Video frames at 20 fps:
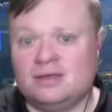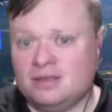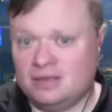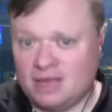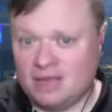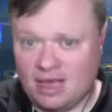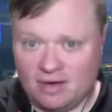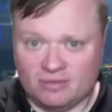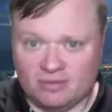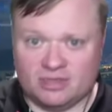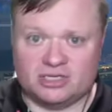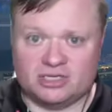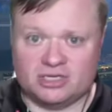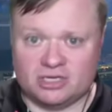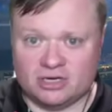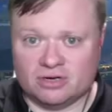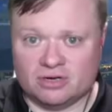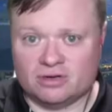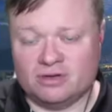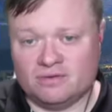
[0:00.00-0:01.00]
now this
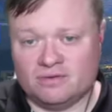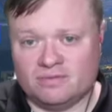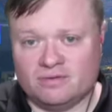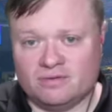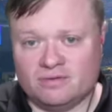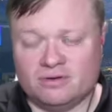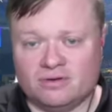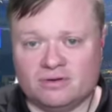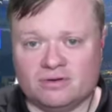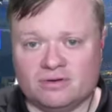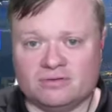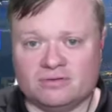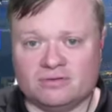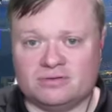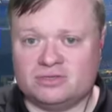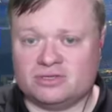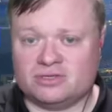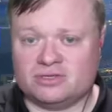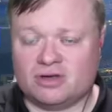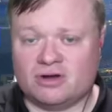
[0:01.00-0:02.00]
year you you're
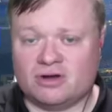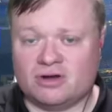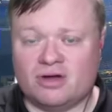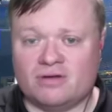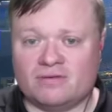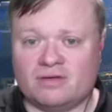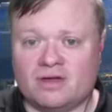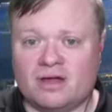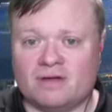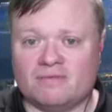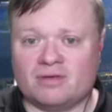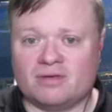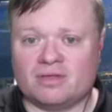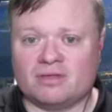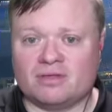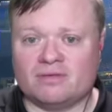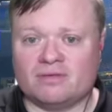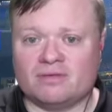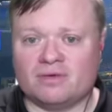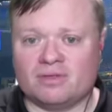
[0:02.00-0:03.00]
starting out kind of
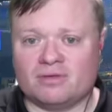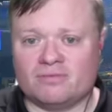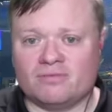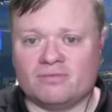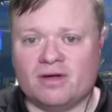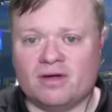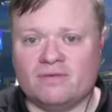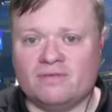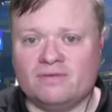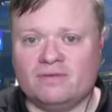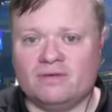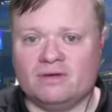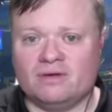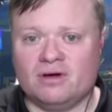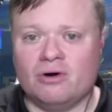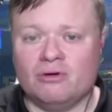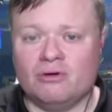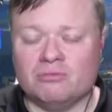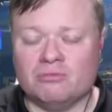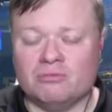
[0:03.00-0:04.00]
with it with a rough
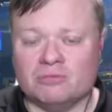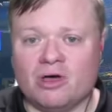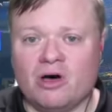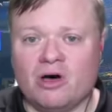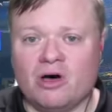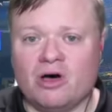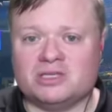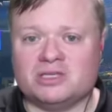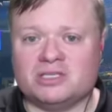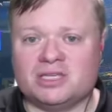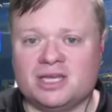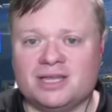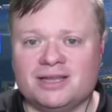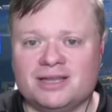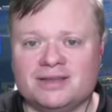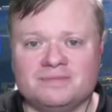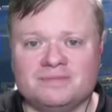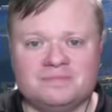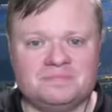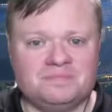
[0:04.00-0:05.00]
home loss
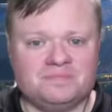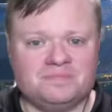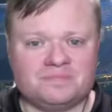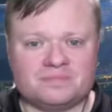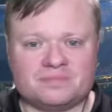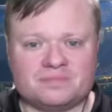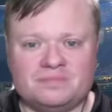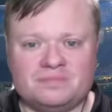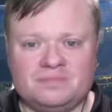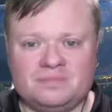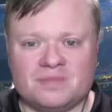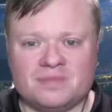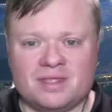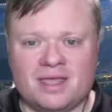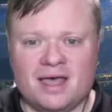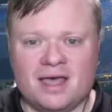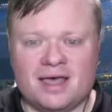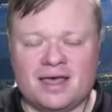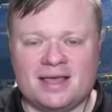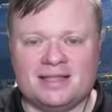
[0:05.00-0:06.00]
and
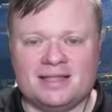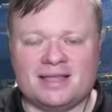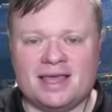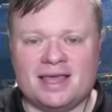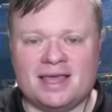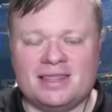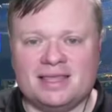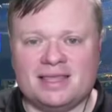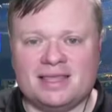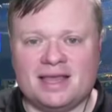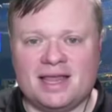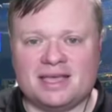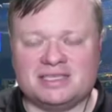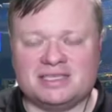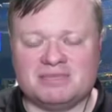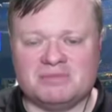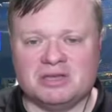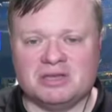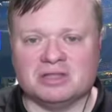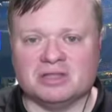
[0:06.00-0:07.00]
yeah I, I think that has
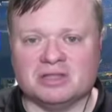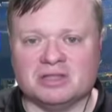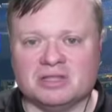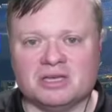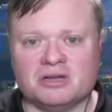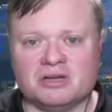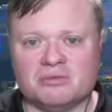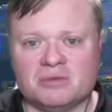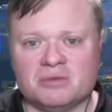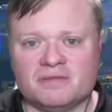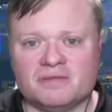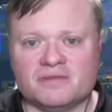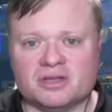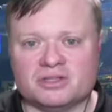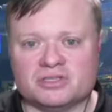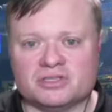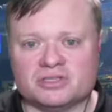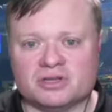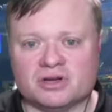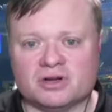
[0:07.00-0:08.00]
to be a little bit of a
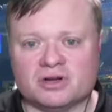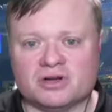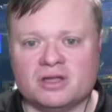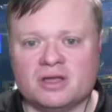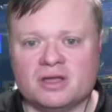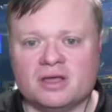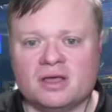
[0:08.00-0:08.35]
concern